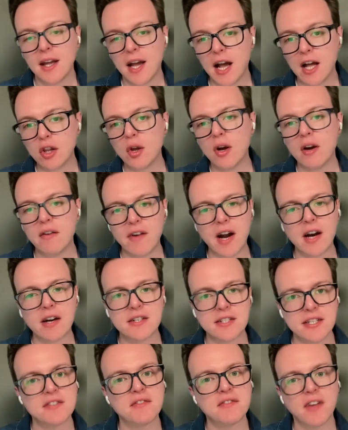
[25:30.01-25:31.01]
a lot of
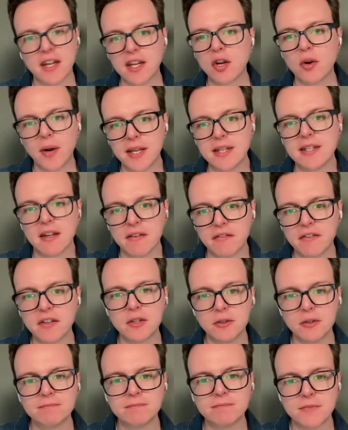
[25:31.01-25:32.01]
artists find quite
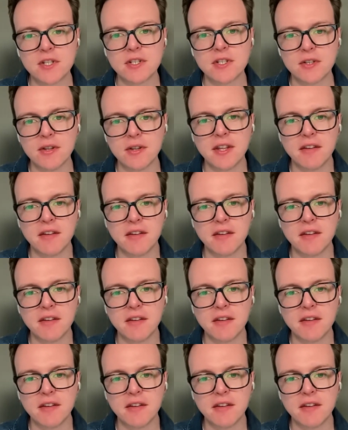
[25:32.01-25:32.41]
difficult to do.